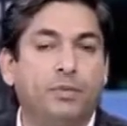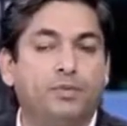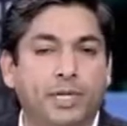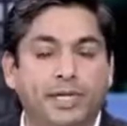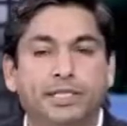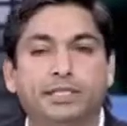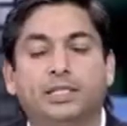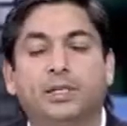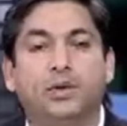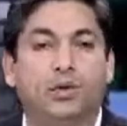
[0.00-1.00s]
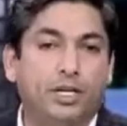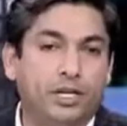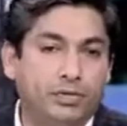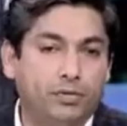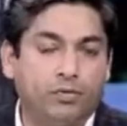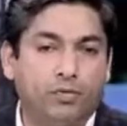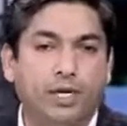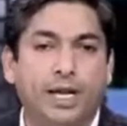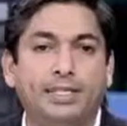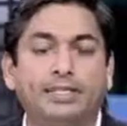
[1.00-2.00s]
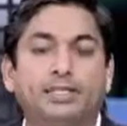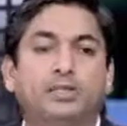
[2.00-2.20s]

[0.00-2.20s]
minutes or it less.